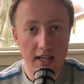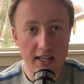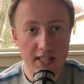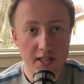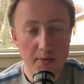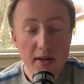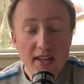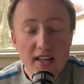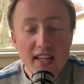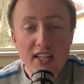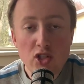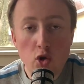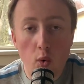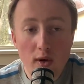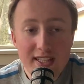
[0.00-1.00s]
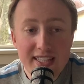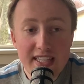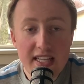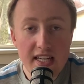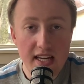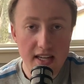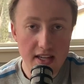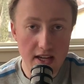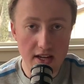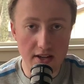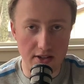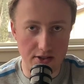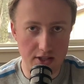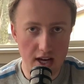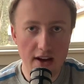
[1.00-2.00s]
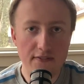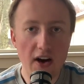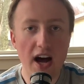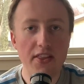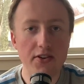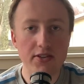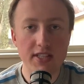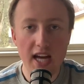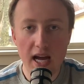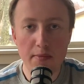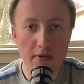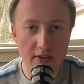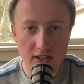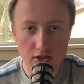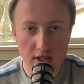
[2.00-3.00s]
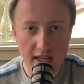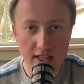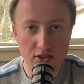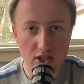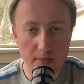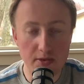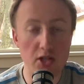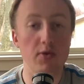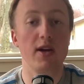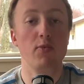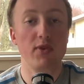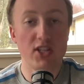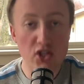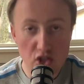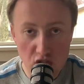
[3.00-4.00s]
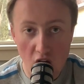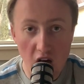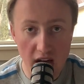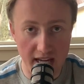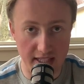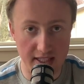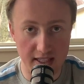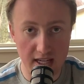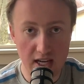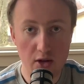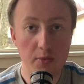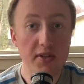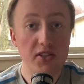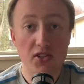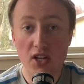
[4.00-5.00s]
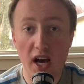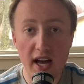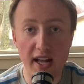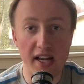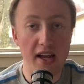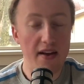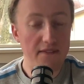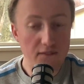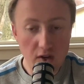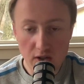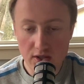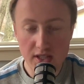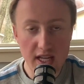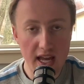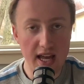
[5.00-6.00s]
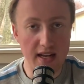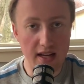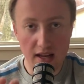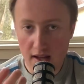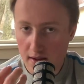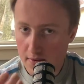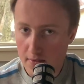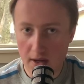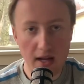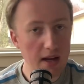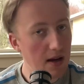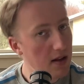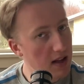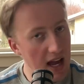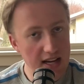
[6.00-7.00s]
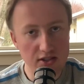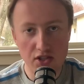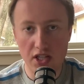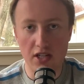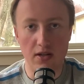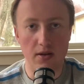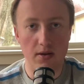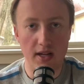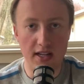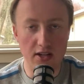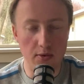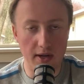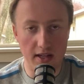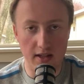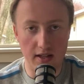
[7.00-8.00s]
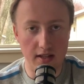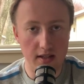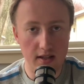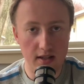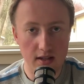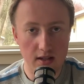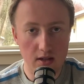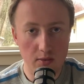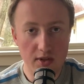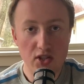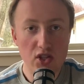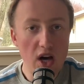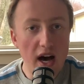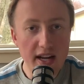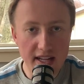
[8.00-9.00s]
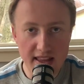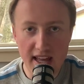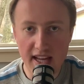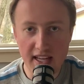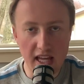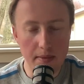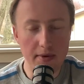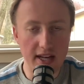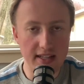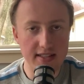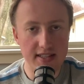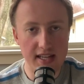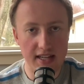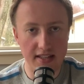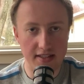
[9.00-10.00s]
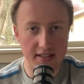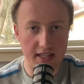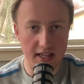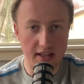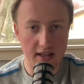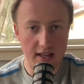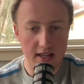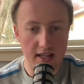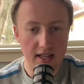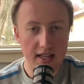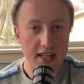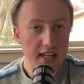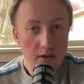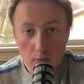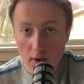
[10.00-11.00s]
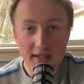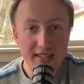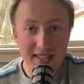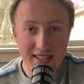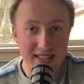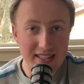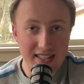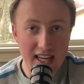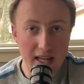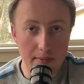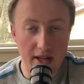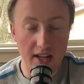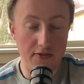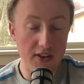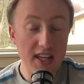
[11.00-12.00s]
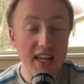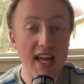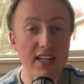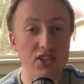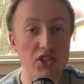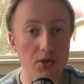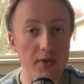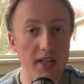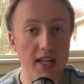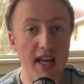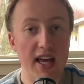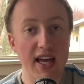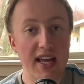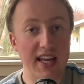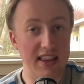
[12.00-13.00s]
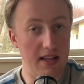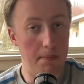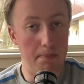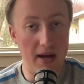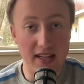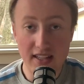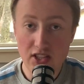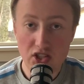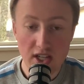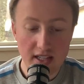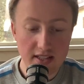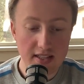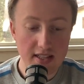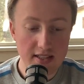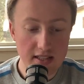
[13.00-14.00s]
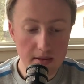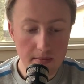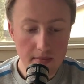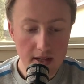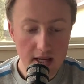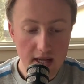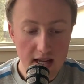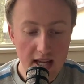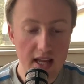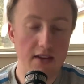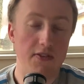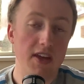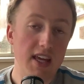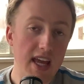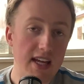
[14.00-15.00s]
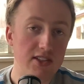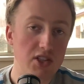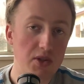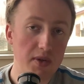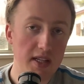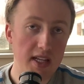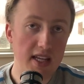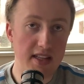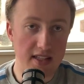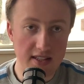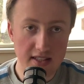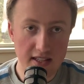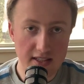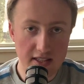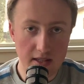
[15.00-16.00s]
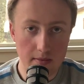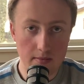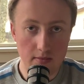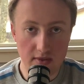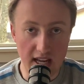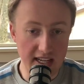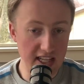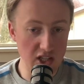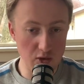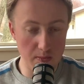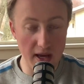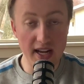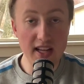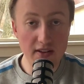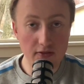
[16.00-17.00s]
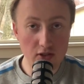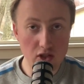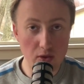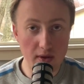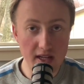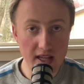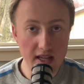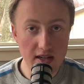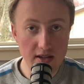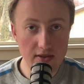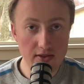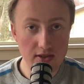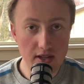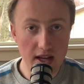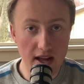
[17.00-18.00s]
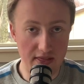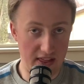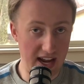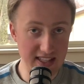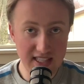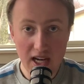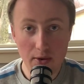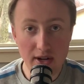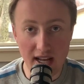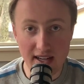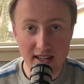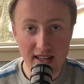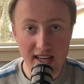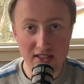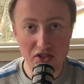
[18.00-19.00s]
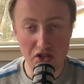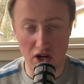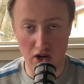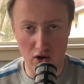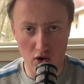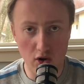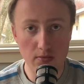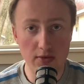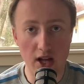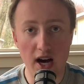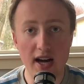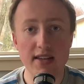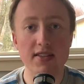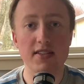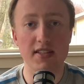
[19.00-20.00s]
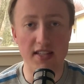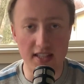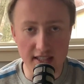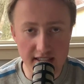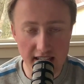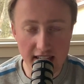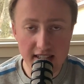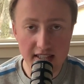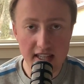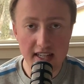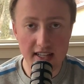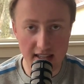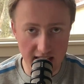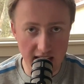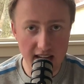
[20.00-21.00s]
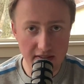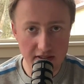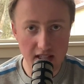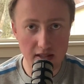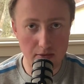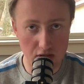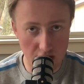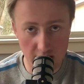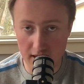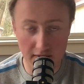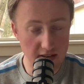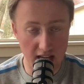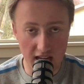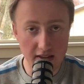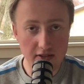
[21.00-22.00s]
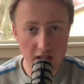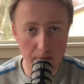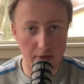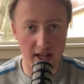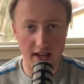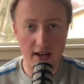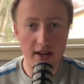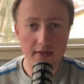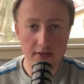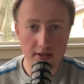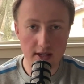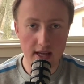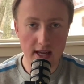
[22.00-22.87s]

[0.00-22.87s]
He's been in the league 20 years. Father time eventually catches up to you, and we saw it. We saw it firsthand last year in New England. We saw it in that game against Tennessee. He wasn't the same. And if he can't do it in the Belichick system, if he can't do it in the system that he's been in for 20 years, that's how it ended last year, a home loss to the sixth seed in the AFC in the AFC playoffs.